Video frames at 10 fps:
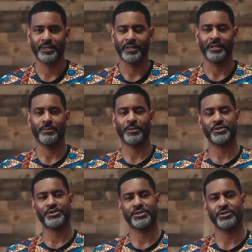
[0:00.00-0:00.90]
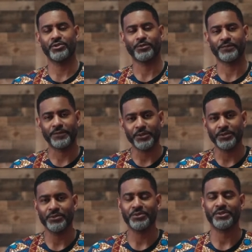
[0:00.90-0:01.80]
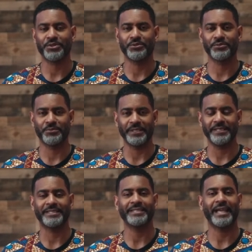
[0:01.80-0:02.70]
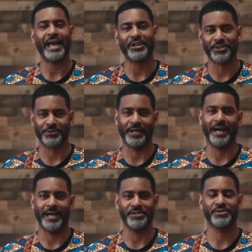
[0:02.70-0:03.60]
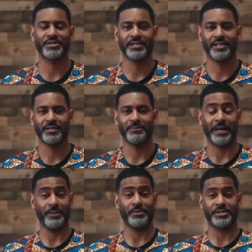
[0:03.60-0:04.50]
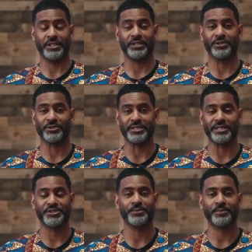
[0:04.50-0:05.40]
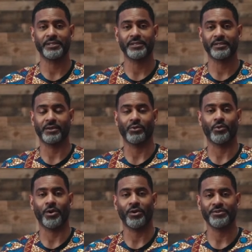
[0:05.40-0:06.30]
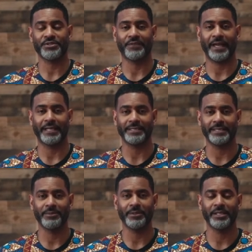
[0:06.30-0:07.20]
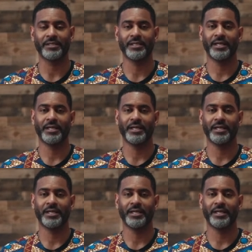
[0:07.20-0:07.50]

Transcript: a person who refused to be categorized by a particular discipline or walls of academia,